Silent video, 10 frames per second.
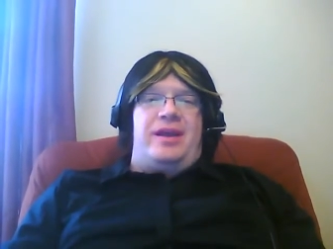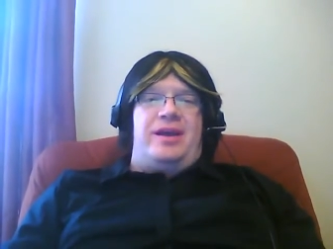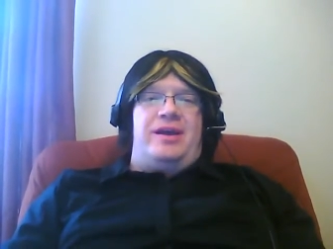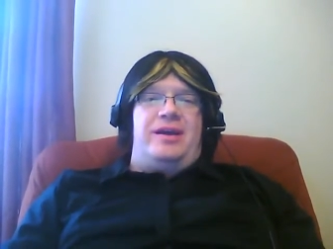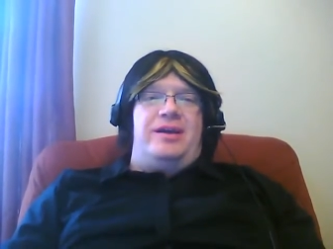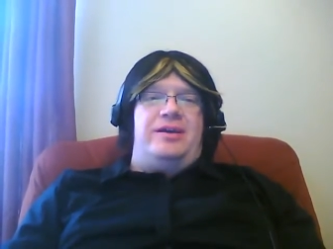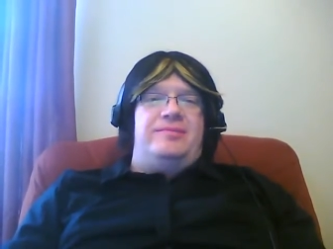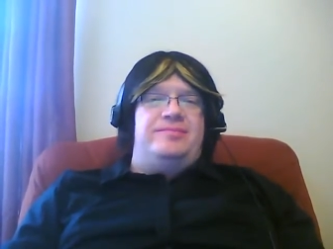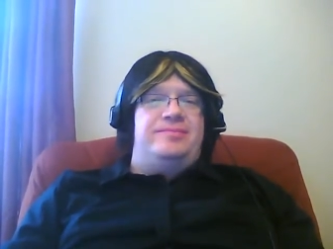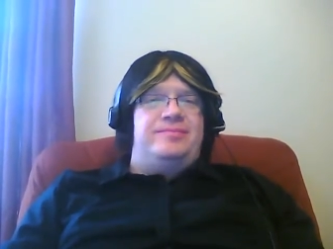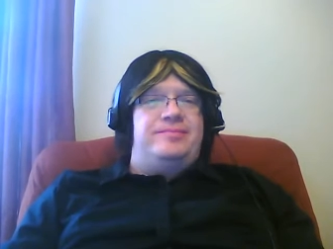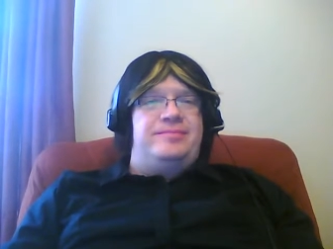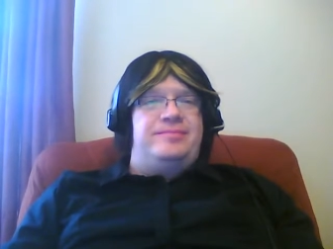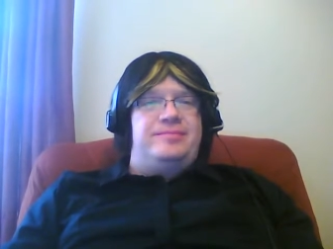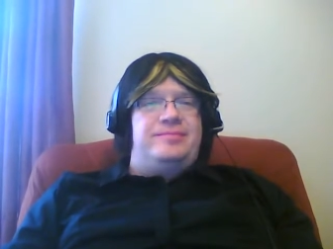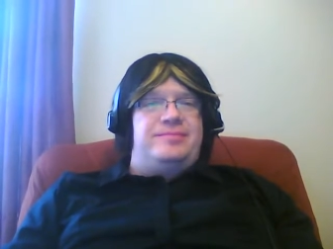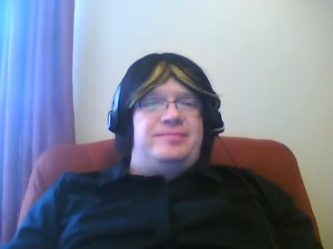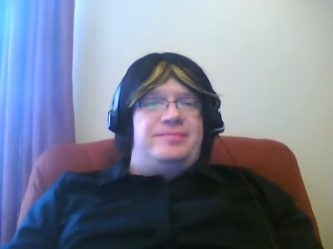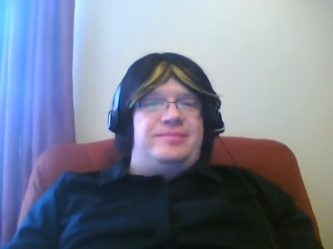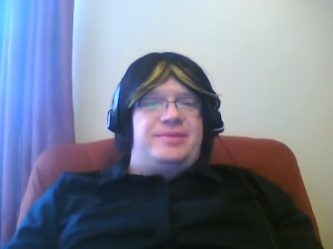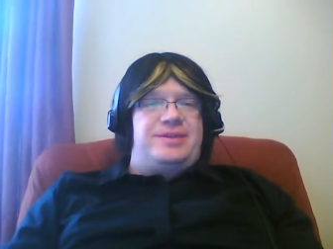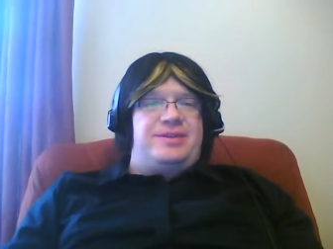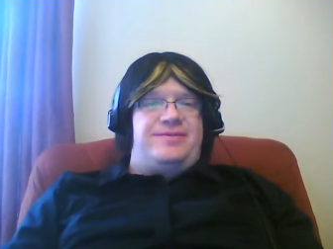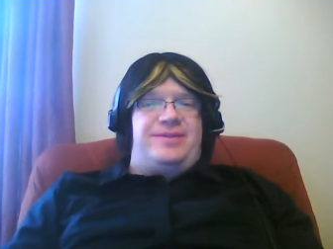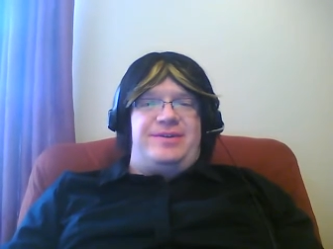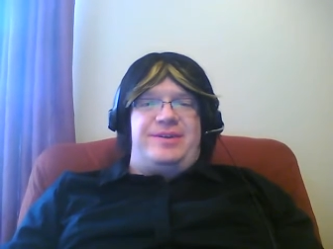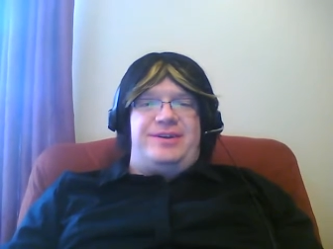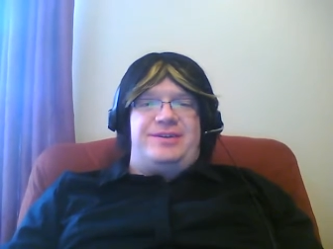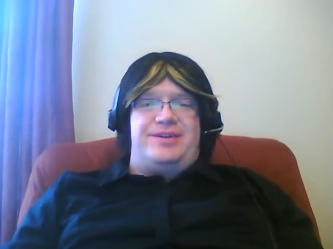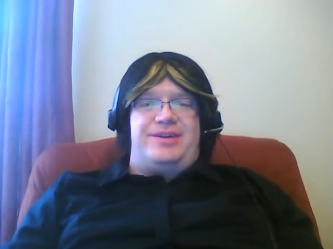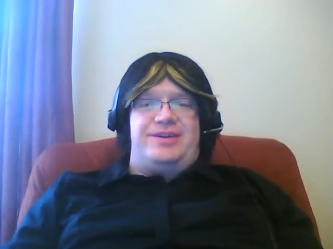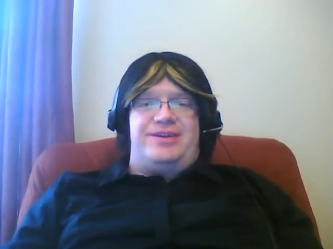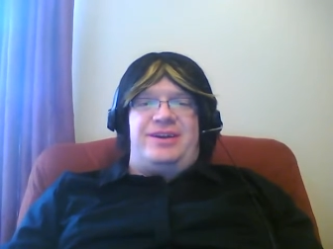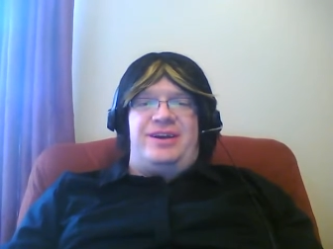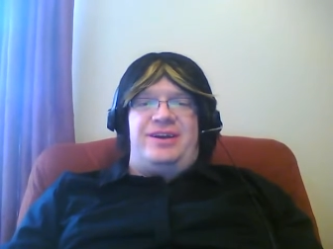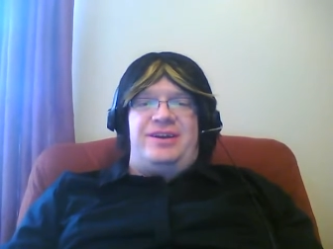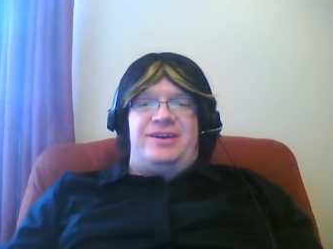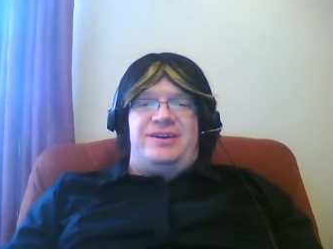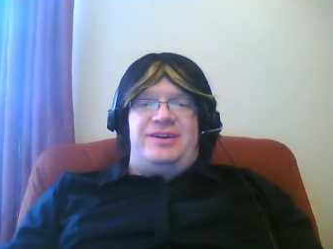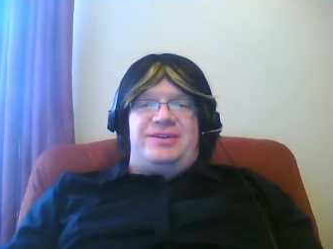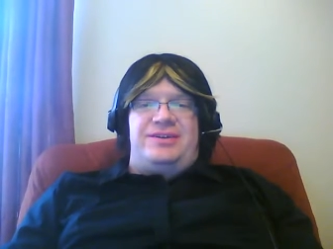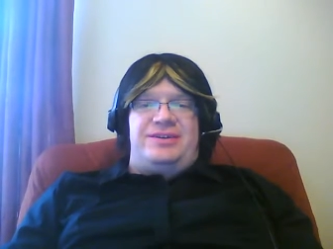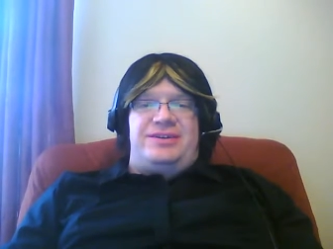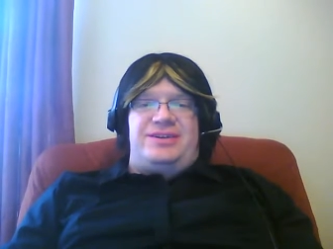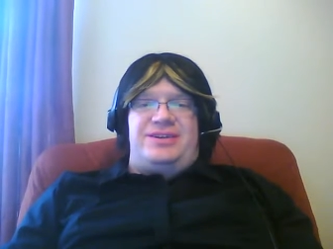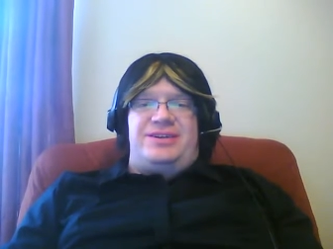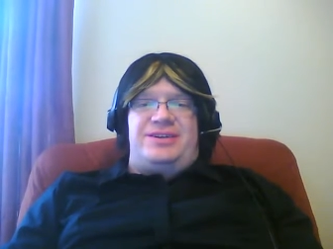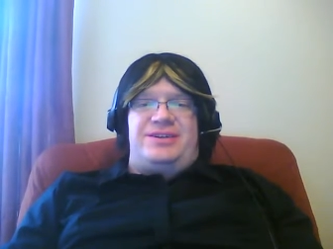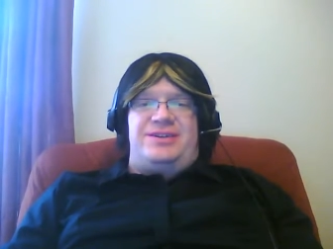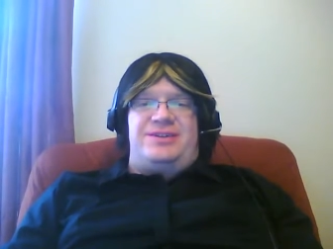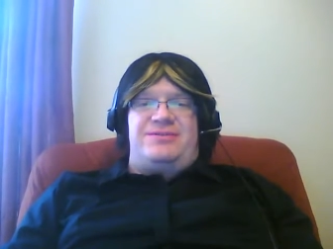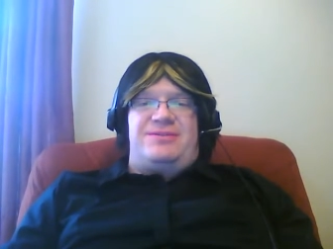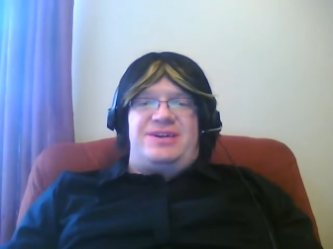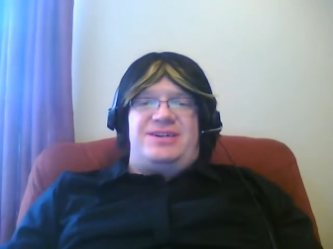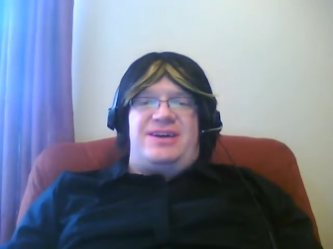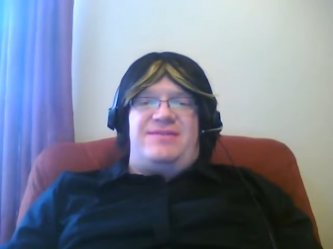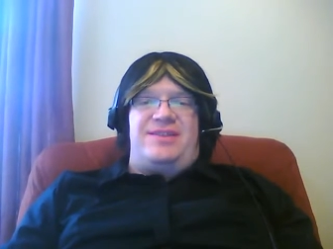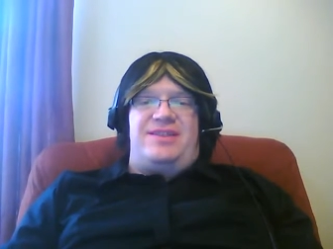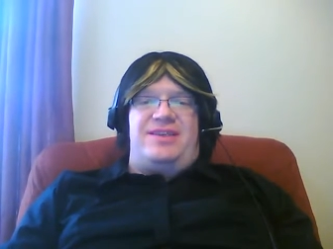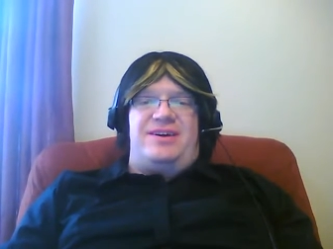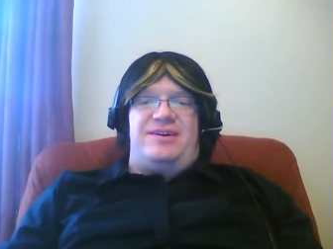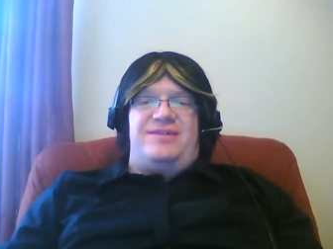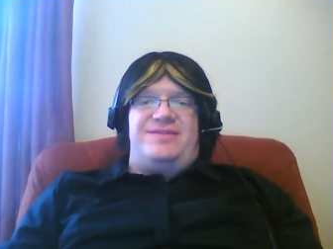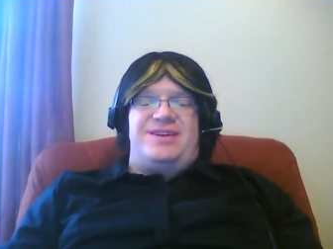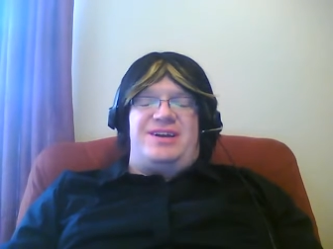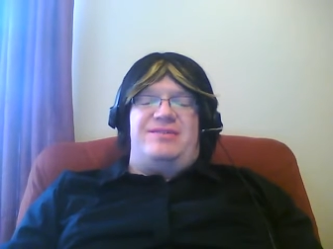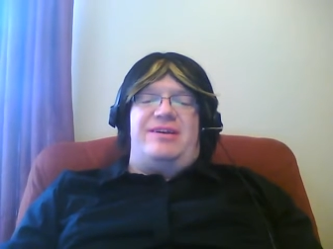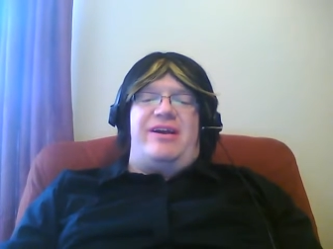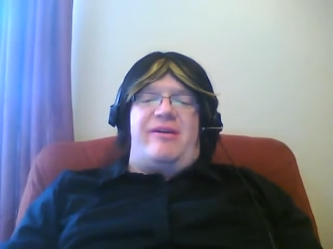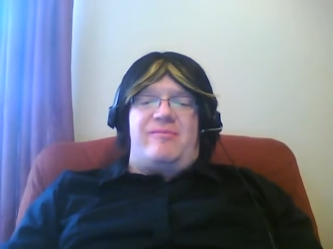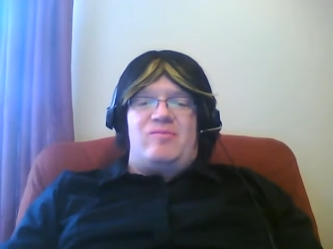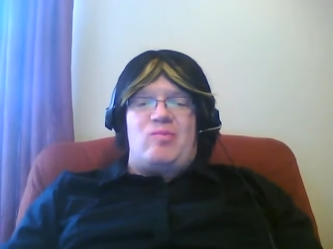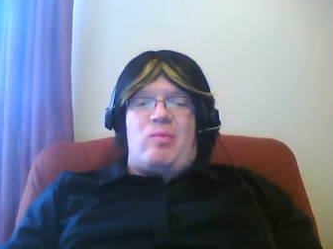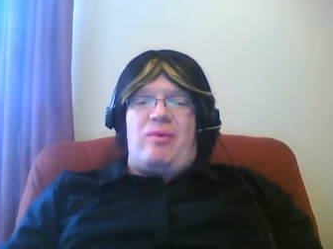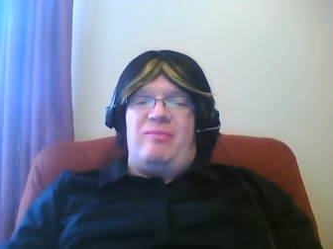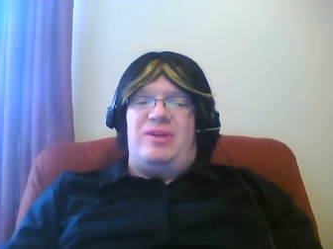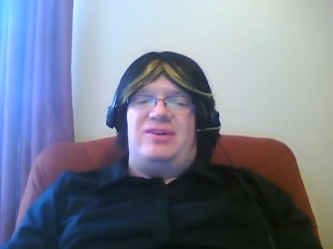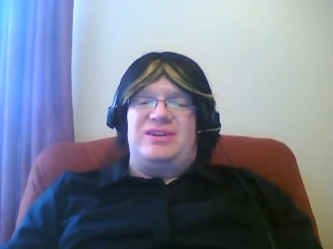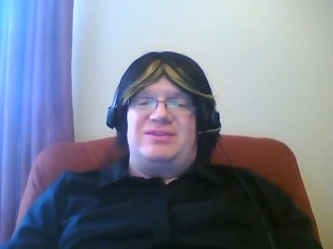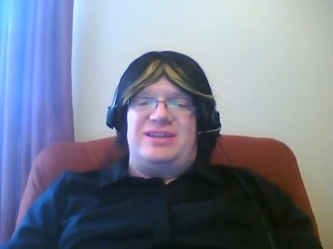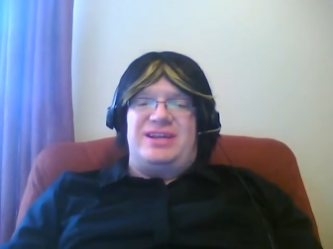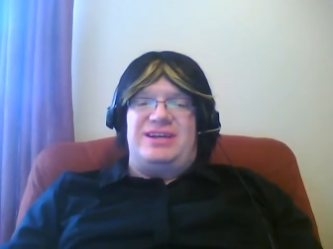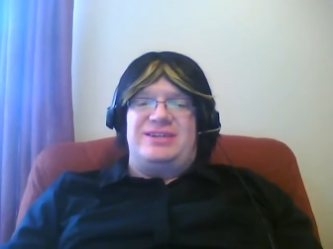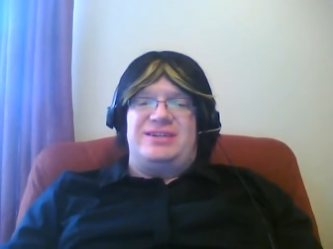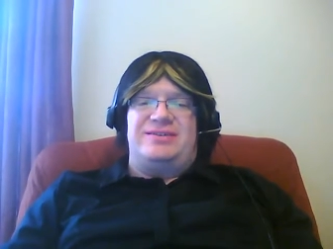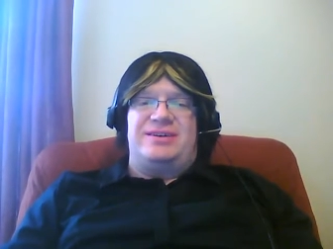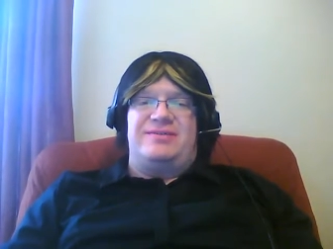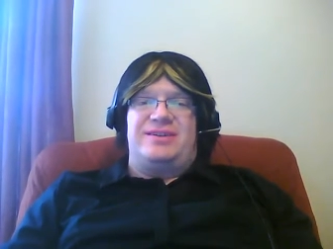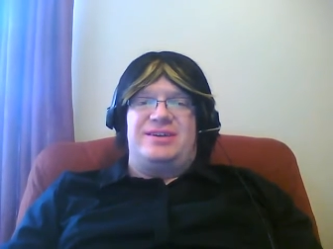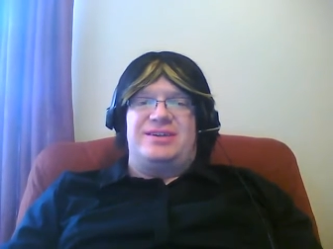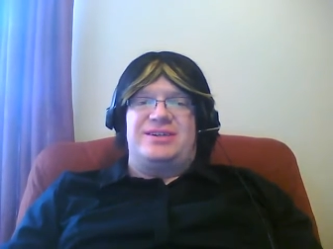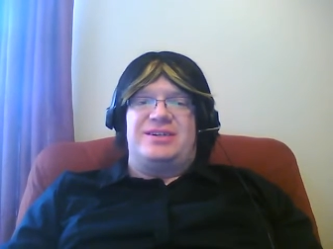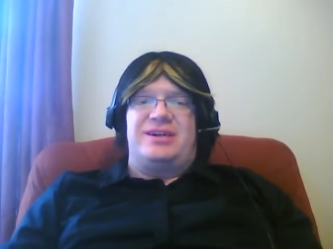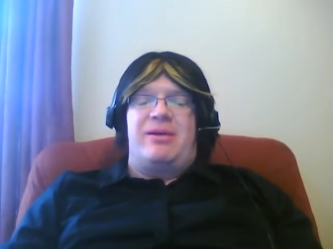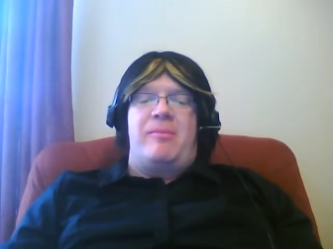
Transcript: Uh, just a few things, I guess, today. Let's see, on the 27th of January, I'm lousy with dates, so I have to look, sorry.